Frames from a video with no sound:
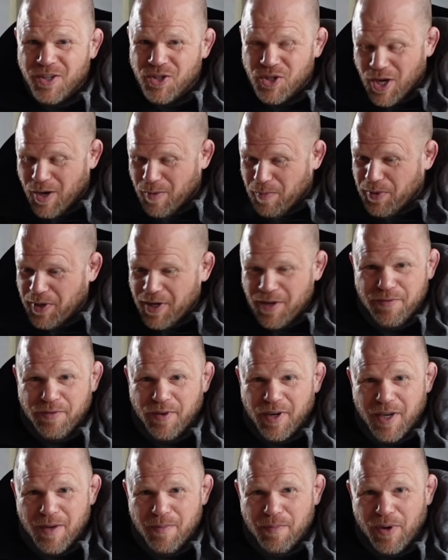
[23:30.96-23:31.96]
Somebody
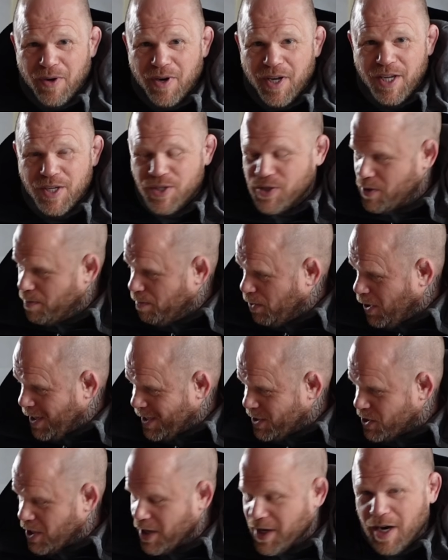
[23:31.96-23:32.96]
fucking buy this. The
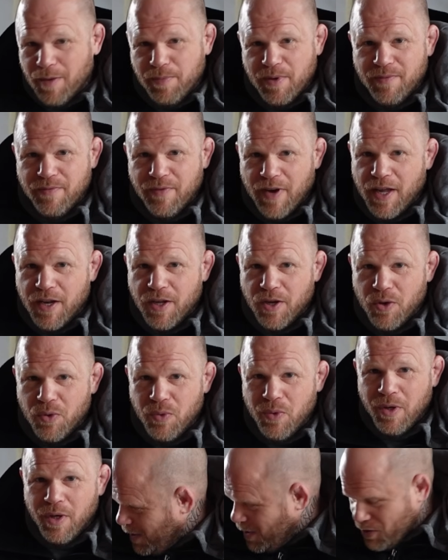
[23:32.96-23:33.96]
bike's going up in
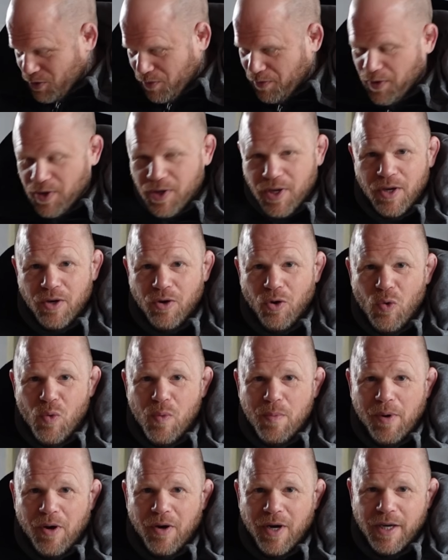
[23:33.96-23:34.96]
value. It's a fucking cool
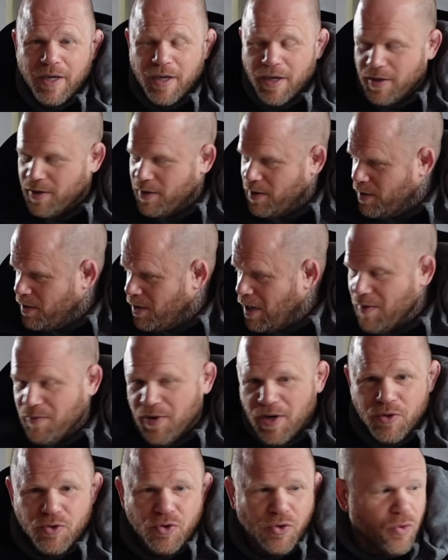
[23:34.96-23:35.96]
bike.
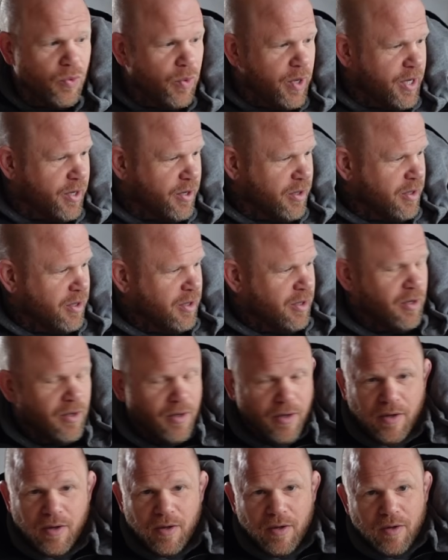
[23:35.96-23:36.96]
1100 quid.
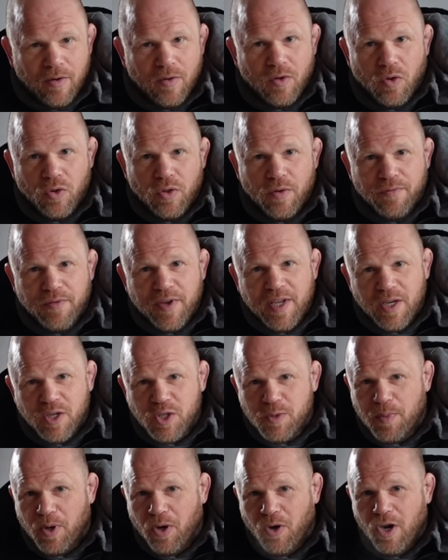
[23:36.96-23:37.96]
Got the
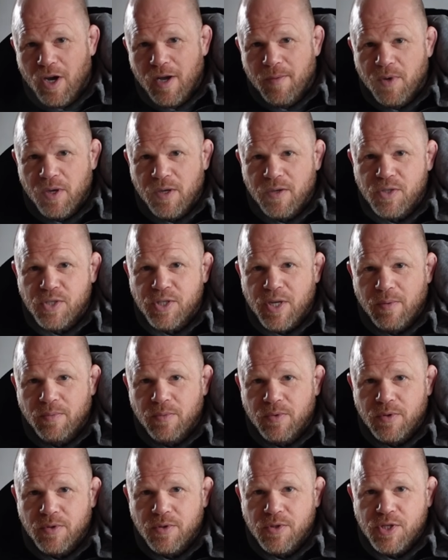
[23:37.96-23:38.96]
Vitus behind me,
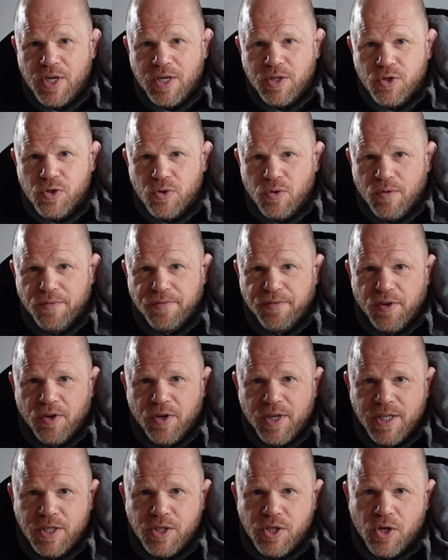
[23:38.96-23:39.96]
Suntour
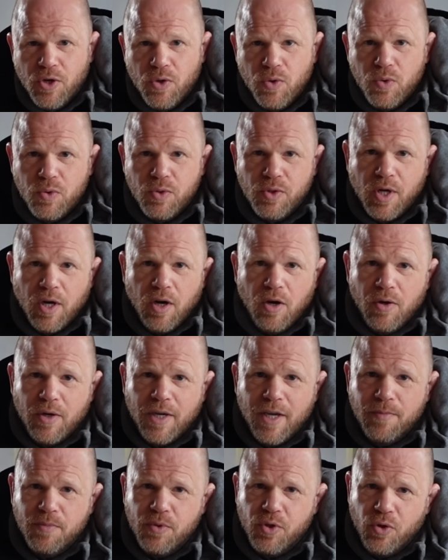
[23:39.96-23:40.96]
32s, Clark
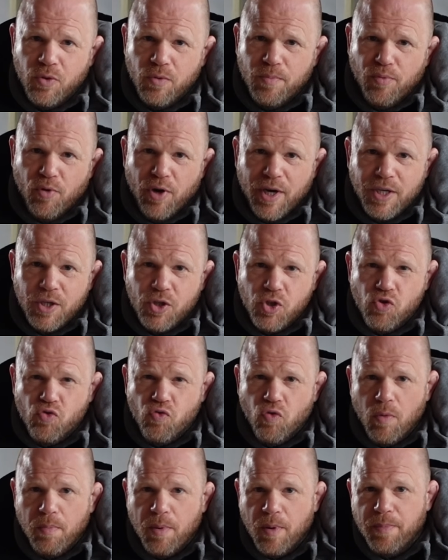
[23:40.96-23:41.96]
M2 brakes,
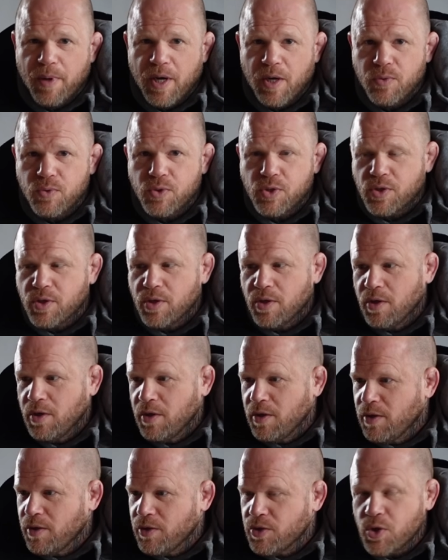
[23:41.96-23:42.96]
dropper post,
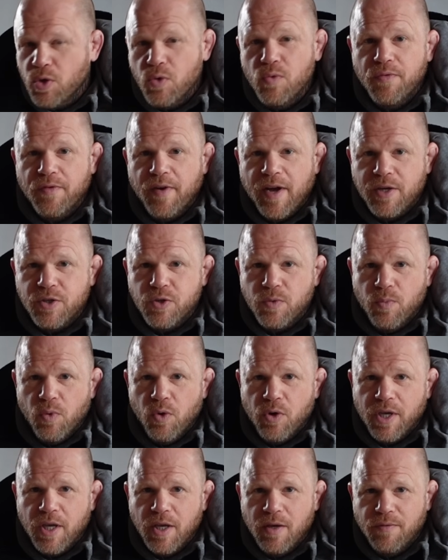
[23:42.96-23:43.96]
2000
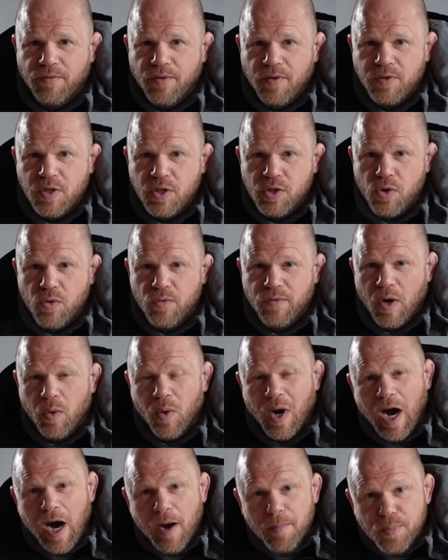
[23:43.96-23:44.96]
watt kit, 52
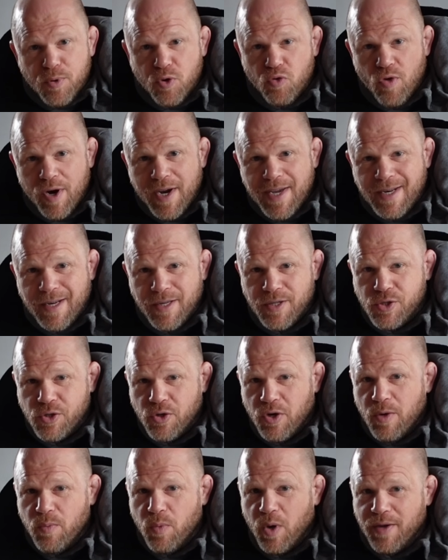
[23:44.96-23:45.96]
volt, upgraded
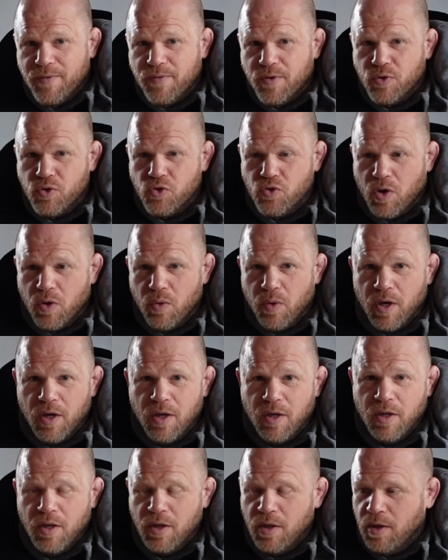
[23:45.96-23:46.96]
sine wave
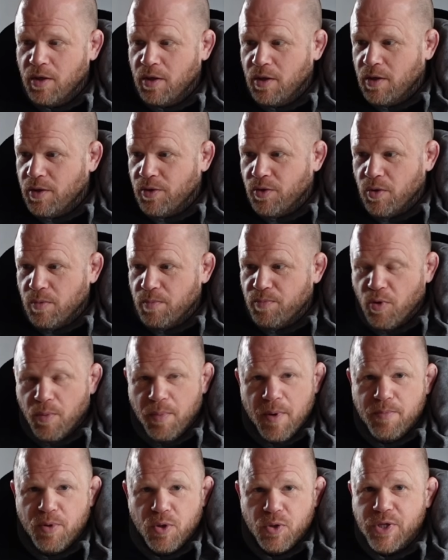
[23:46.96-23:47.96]
controller that
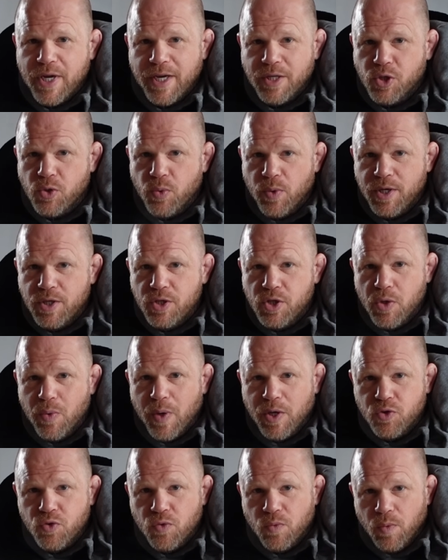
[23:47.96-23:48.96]
probably puts out
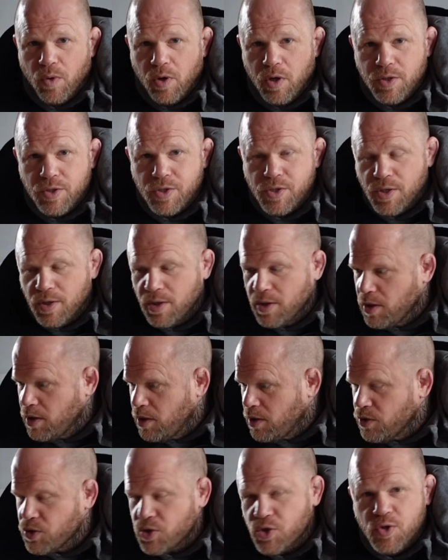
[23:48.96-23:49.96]
2200 watts.
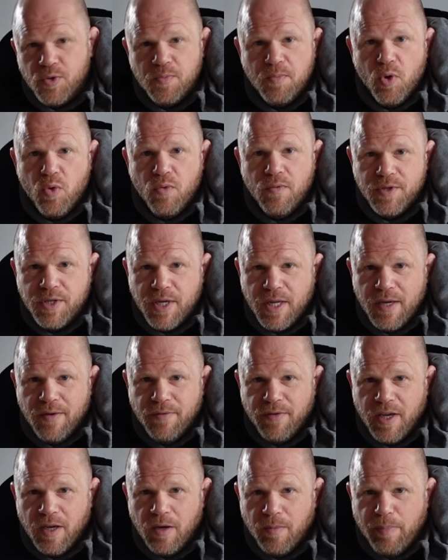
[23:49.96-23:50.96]
Smooth as
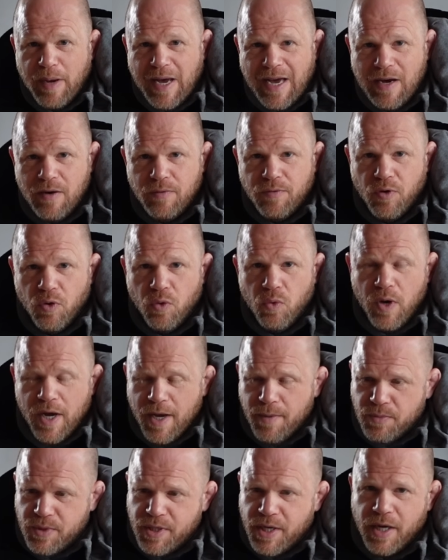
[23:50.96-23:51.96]
anything, powerful,
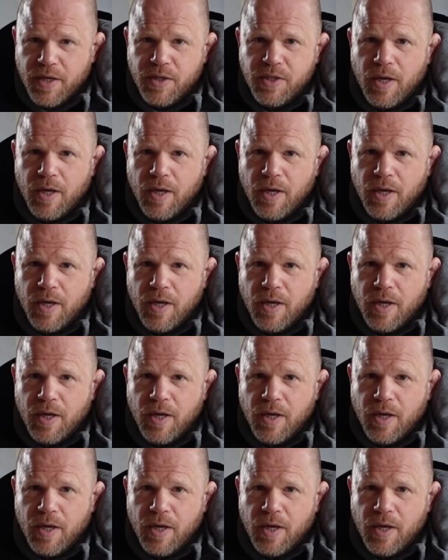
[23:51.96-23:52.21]
MTX